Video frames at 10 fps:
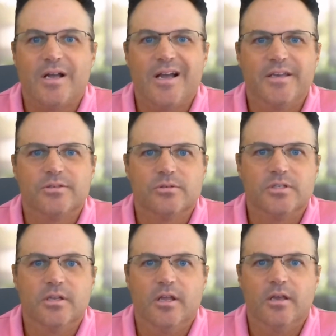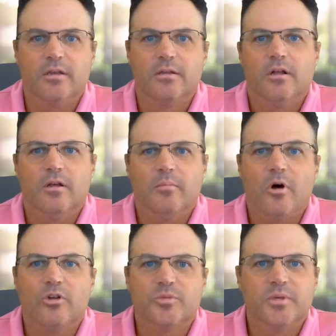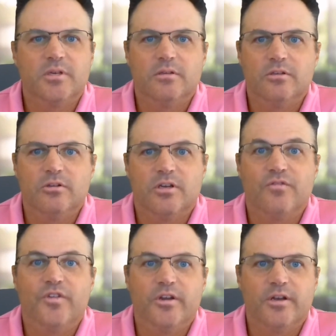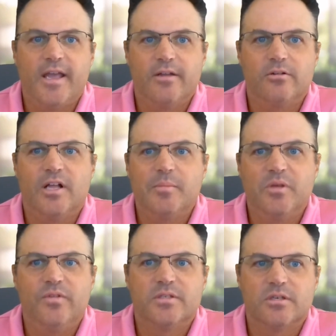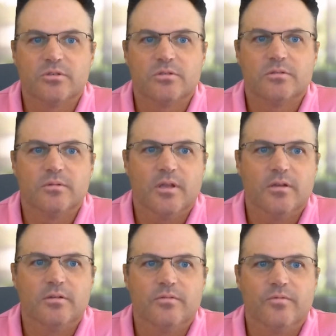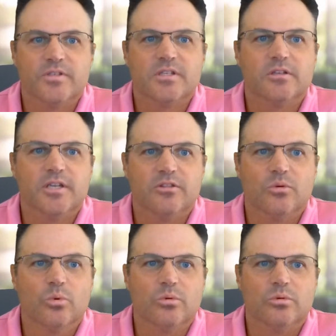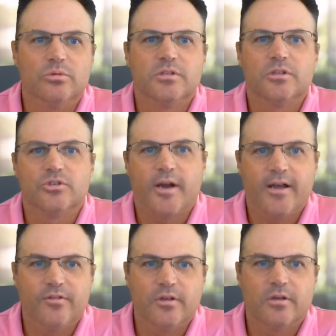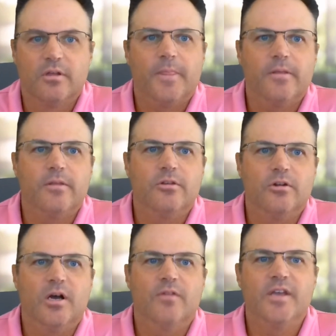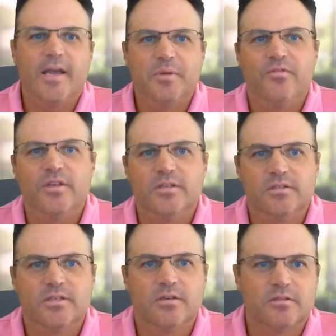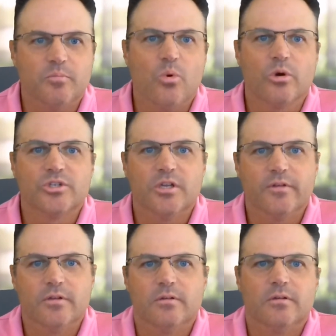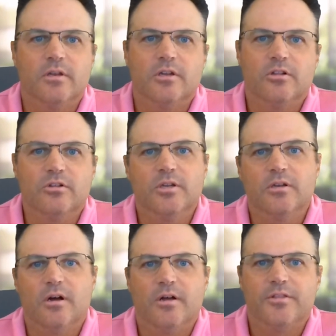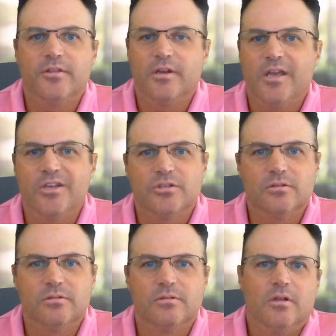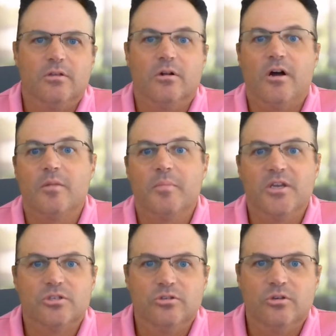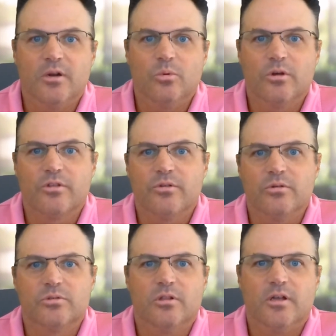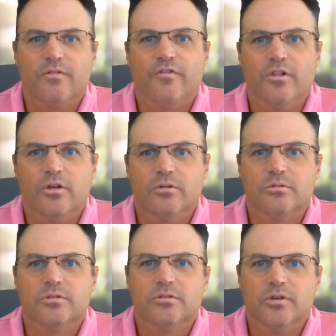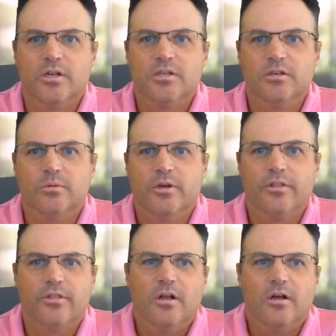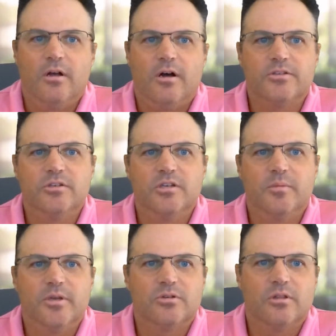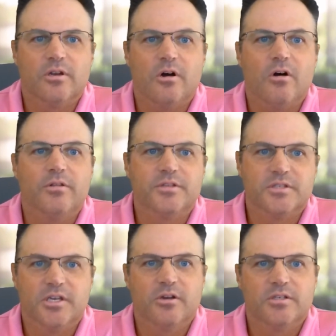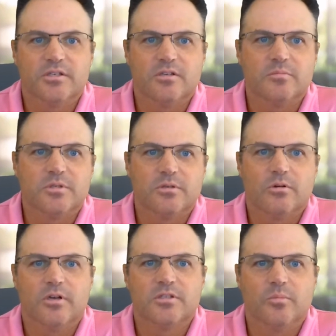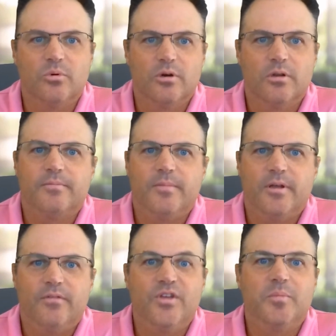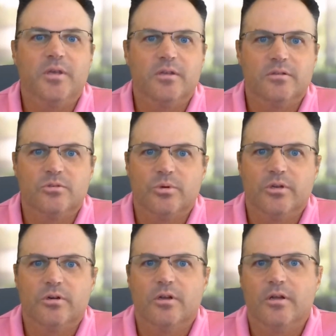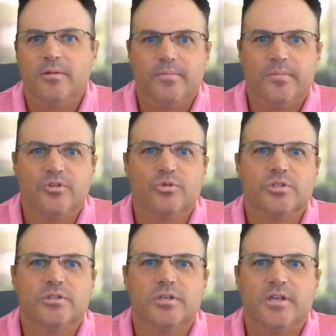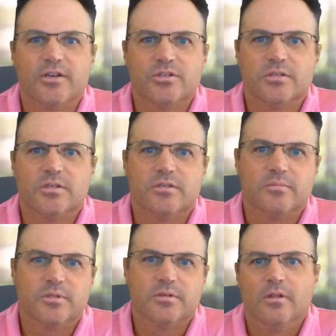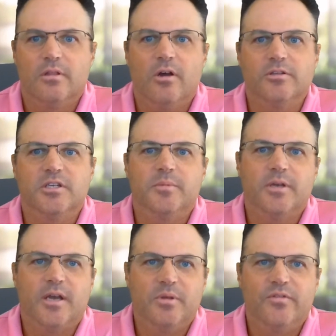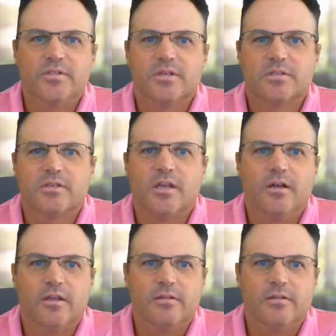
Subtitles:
ICE or DNA, all should be, configured to handle IPv6 and facilitate the rules and the traffic, of the IPv6 portion of it, and including authentication, automation you got to work through. So a lot of flows you got to deal with. Also, you need to make sure that all of the security systems across the board, VPNs or your intrusion detection systems, they all need to be IPv6